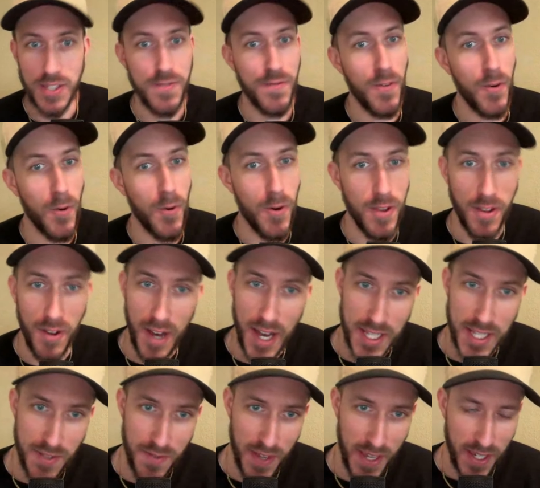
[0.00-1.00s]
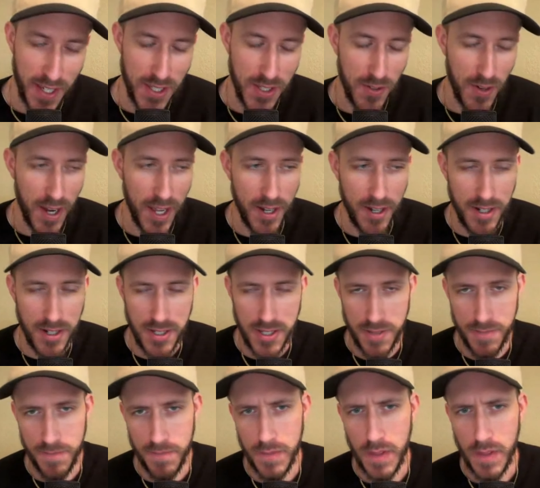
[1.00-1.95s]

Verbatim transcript: for the Las Vegas Raiders.